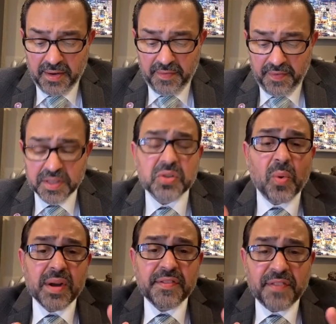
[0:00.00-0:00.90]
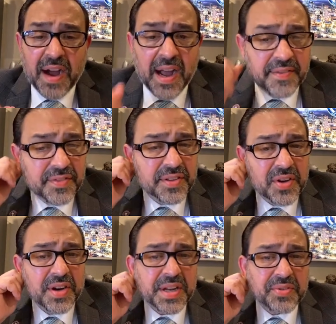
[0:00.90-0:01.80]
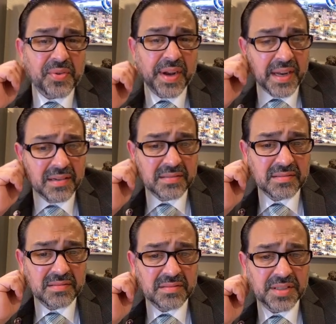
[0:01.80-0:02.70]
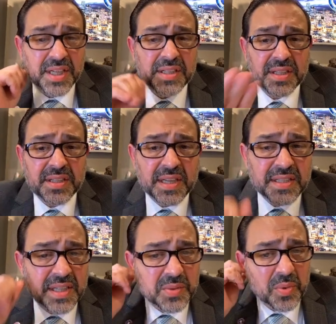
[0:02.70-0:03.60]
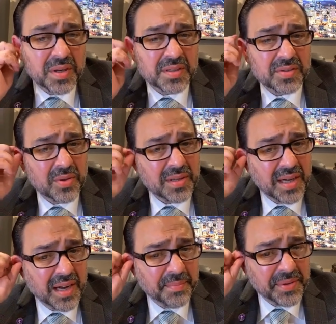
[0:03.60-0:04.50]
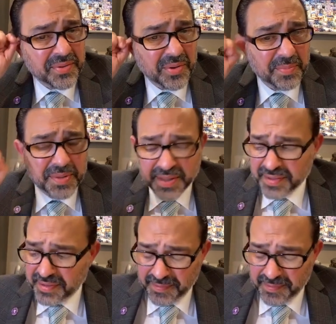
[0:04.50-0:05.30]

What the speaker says: verse 25 to 33, Jesus says these words. Ton kan misto, please.